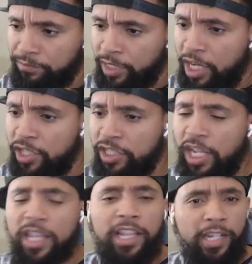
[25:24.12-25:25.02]
Here's the
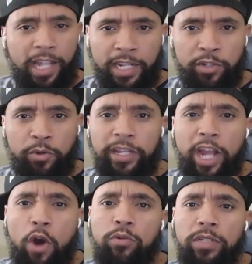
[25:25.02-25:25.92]
other thing. Like, do we
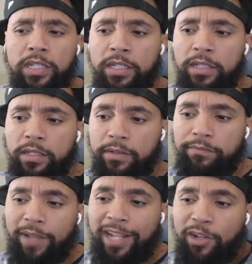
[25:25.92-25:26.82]
only...
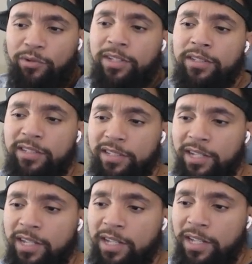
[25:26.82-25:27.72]
I know
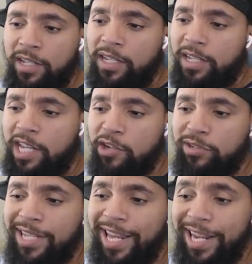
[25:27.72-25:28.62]
he kills
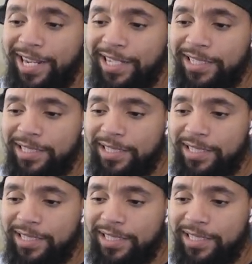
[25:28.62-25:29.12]
kids,